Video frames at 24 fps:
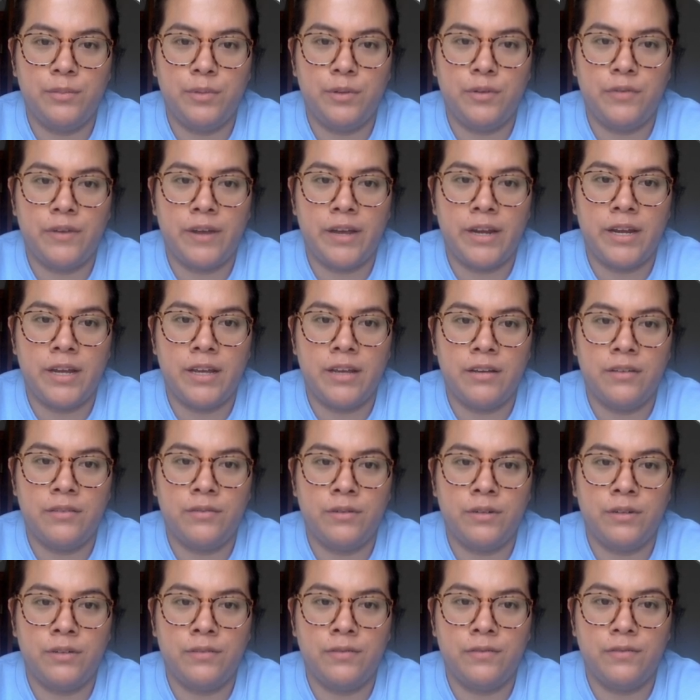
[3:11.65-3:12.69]
providing a
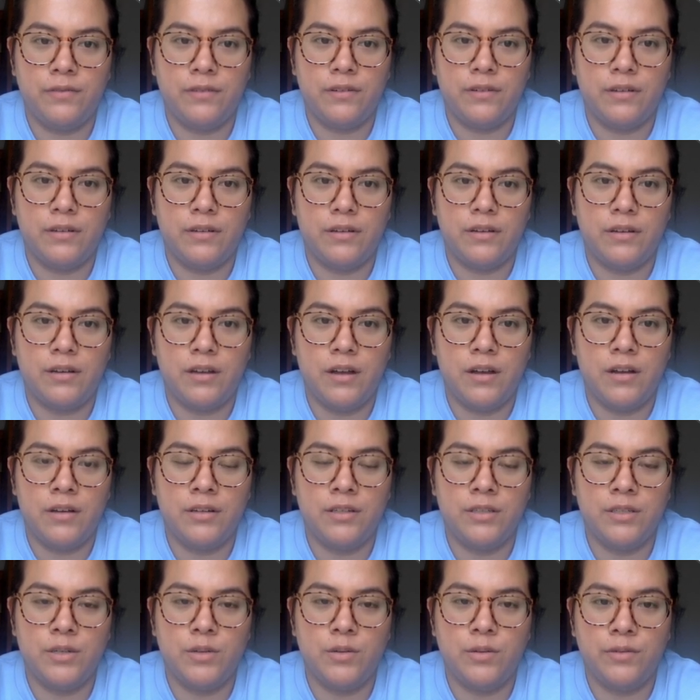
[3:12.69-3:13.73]
rough
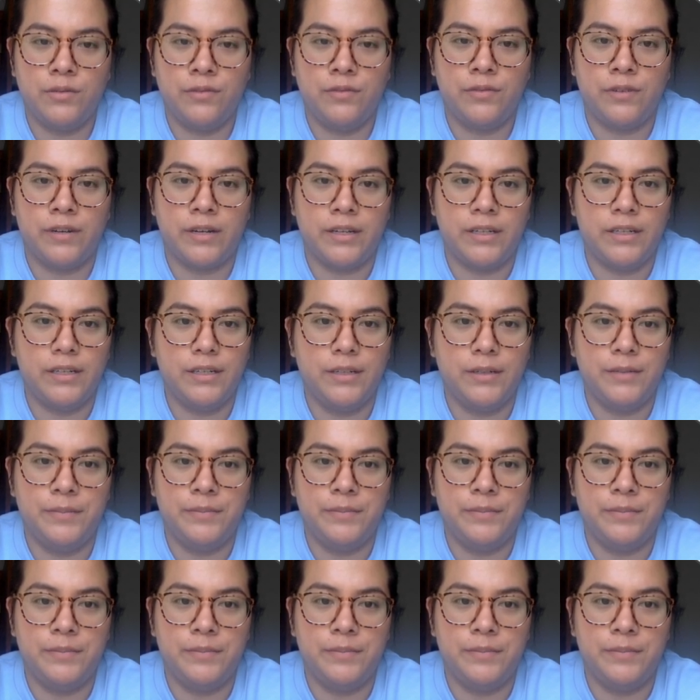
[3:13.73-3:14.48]
hug to a friend.